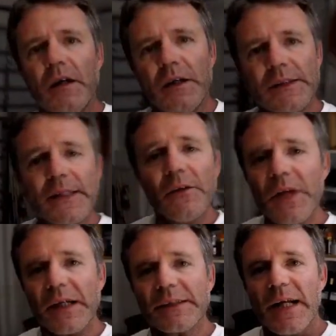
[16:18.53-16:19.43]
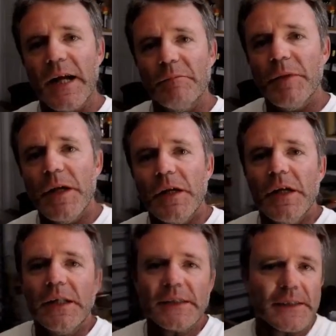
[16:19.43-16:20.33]
Until next time,
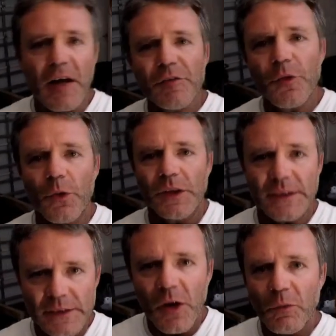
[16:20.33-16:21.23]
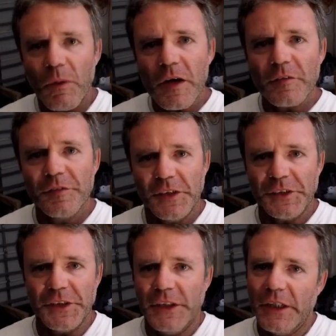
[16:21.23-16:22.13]
South Florida saltwater
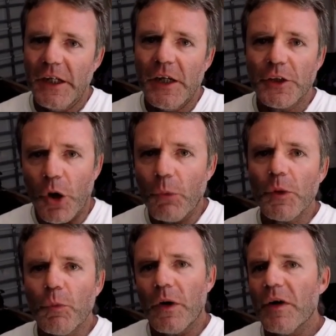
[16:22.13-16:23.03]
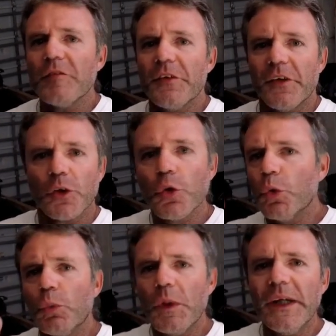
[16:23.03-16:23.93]
fishing, going wherever the
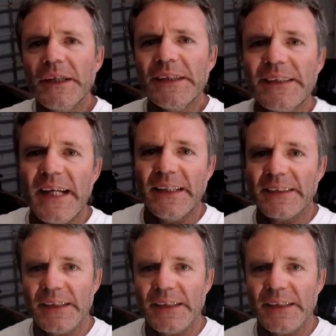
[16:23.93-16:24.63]
cool wind takes